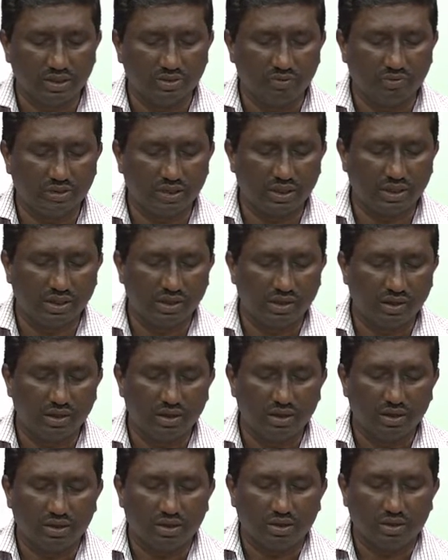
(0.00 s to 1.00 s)
Further,
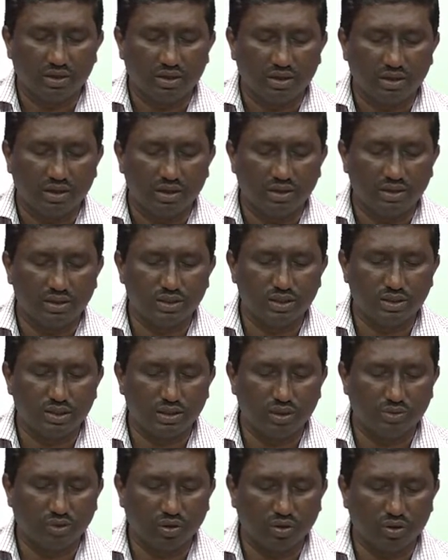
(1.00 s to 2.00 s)
this
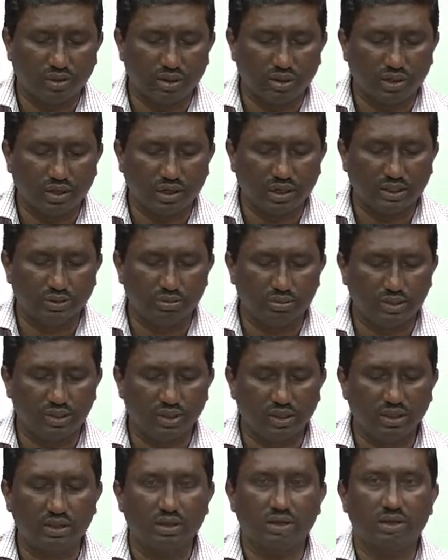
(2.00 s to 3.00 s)
power
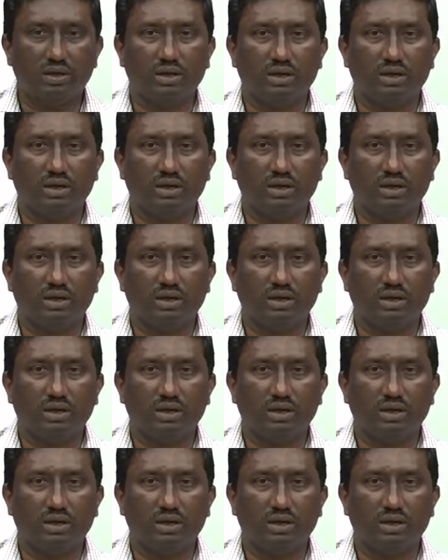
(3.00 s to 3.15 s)
transmission